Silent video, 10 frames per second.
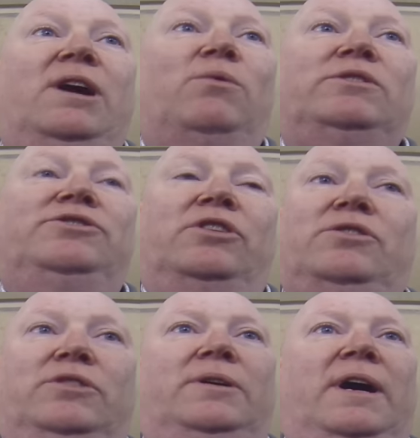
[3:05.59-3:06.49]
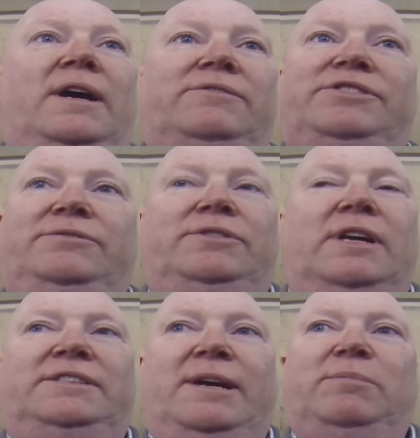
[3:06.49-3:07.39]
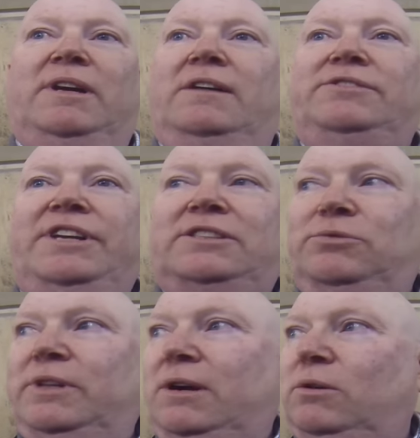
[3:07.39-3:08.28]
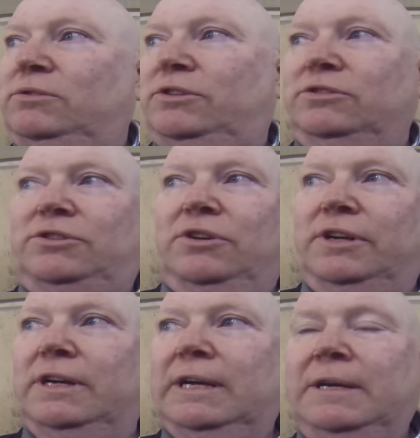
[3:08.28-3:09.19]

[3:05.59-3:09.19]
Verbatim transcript: I was not going to have attempt to have sex with her. I was just no, no, you